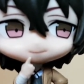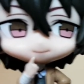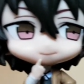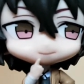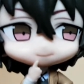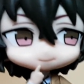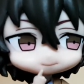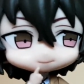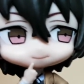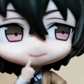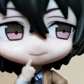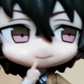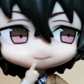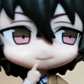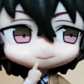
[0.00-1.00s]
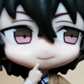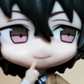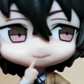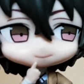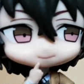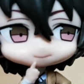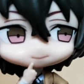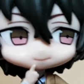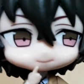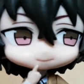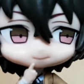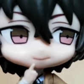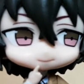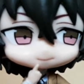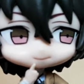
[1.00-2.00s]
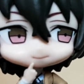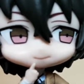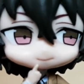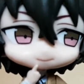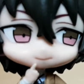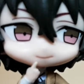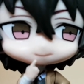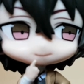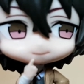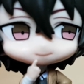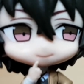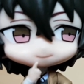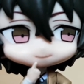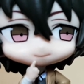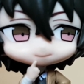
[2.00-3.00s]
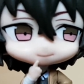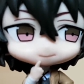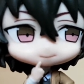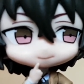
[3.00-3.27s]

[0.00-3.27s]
So it's on Webcom PH,